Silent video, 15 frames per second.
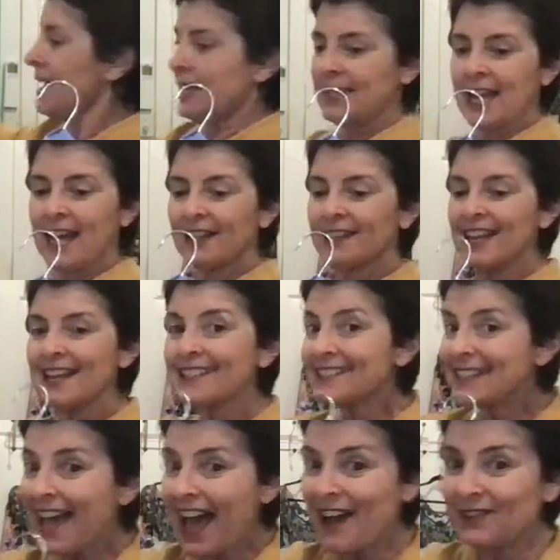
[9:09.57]
Now
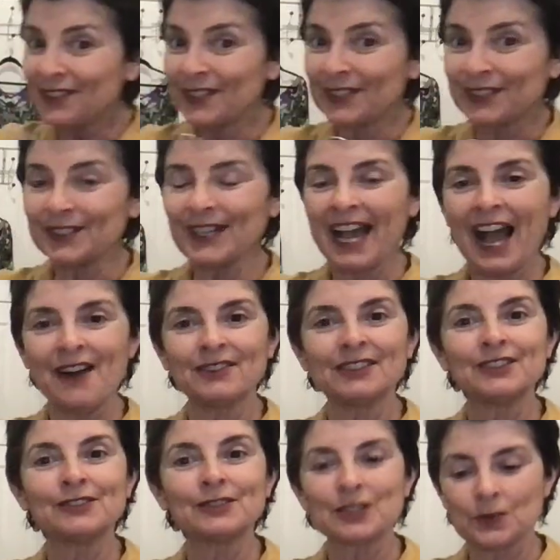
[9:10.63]
let's have a look how it
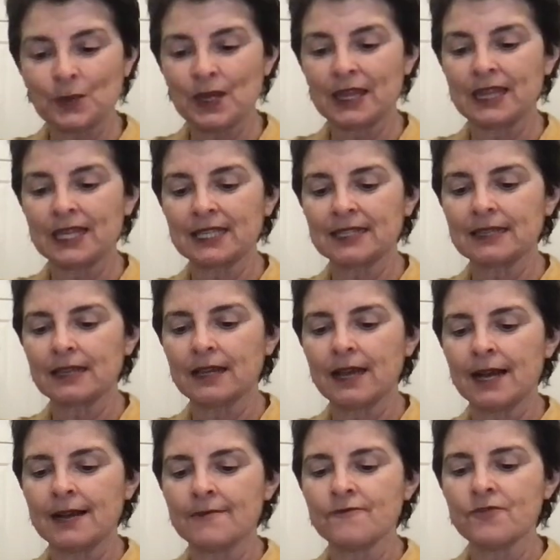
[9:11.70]
looks with this
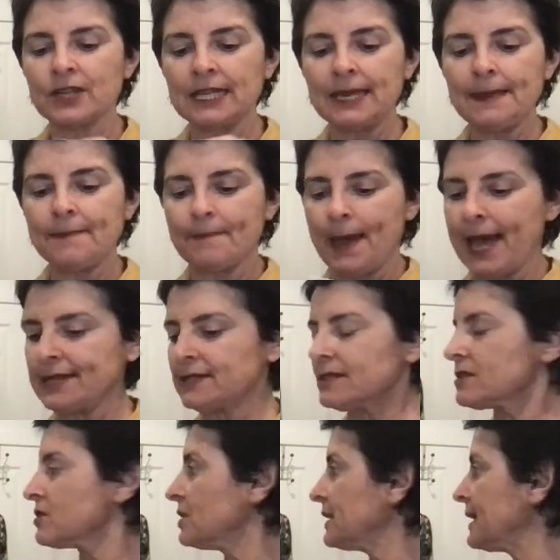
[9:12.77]
really
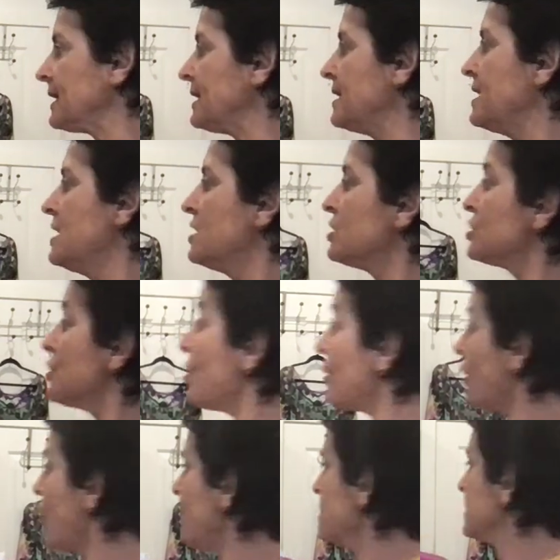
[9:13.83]
pastel-y
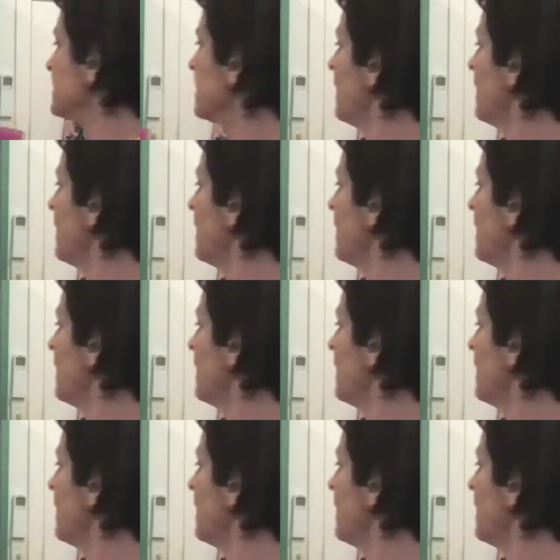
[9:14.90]
turquoise